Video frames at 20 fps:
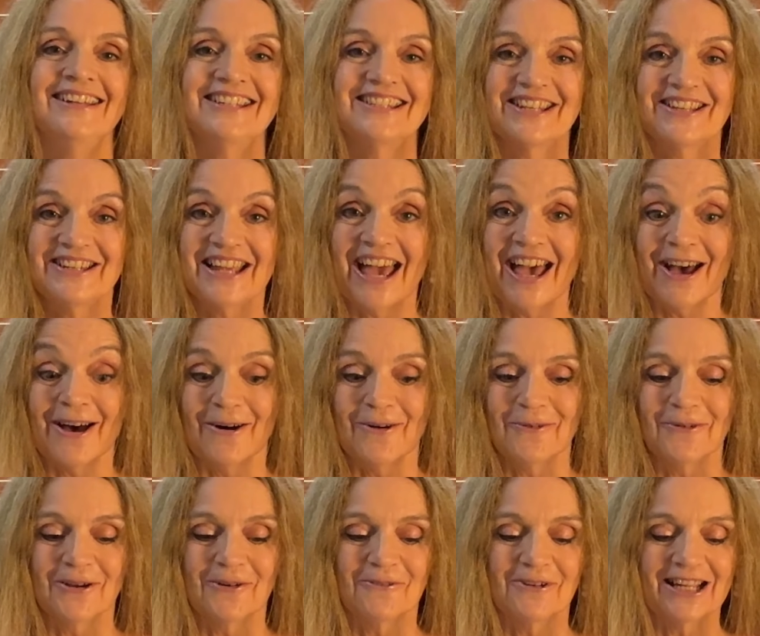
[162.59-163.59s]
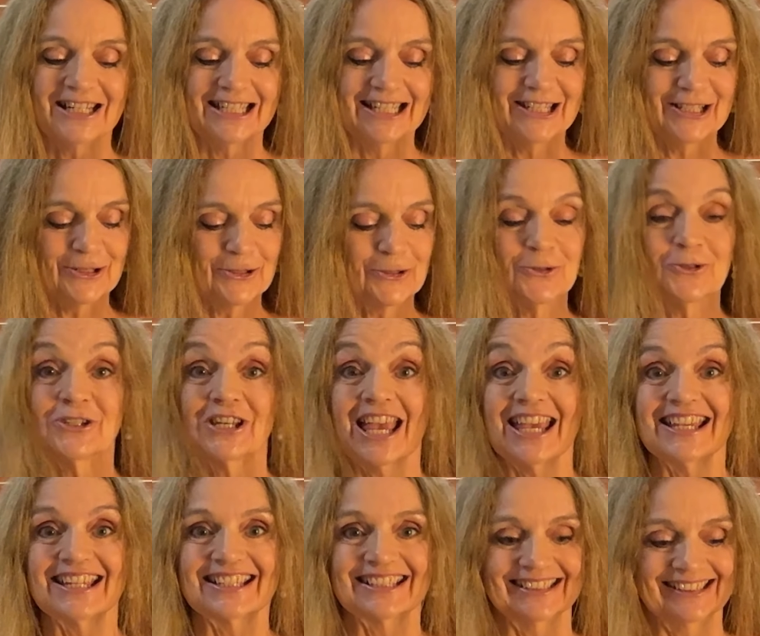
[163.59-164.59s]
So now we're ready to
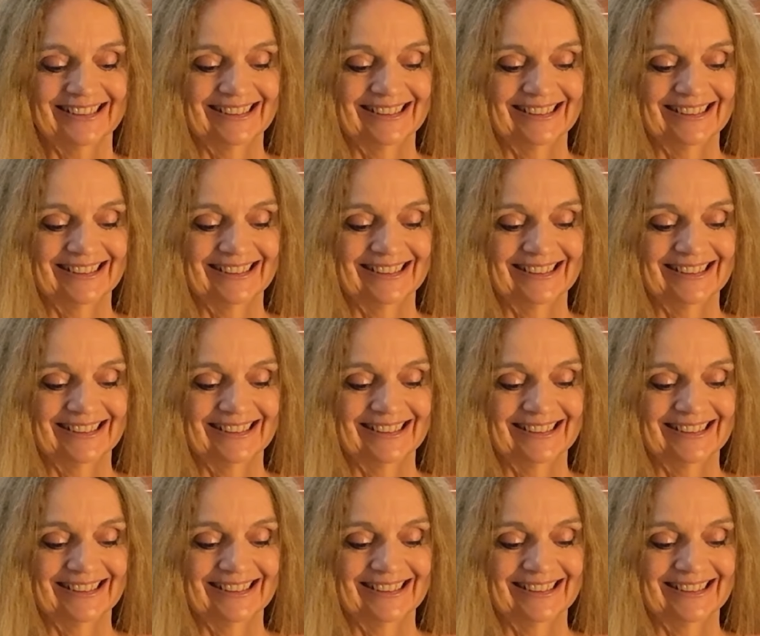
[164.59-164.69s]
shake.